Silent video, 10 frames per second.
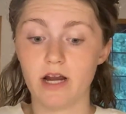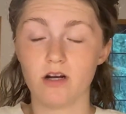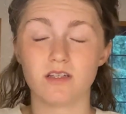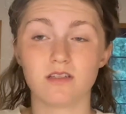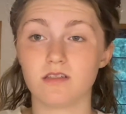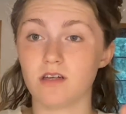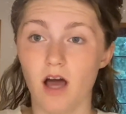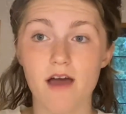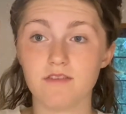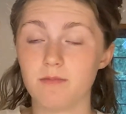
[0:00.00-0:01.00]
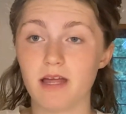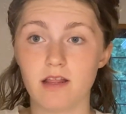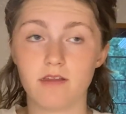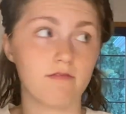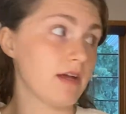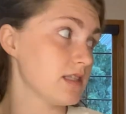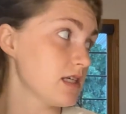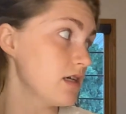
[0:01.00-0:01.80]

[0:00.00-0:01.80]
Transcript: It does not have to be anything fancy.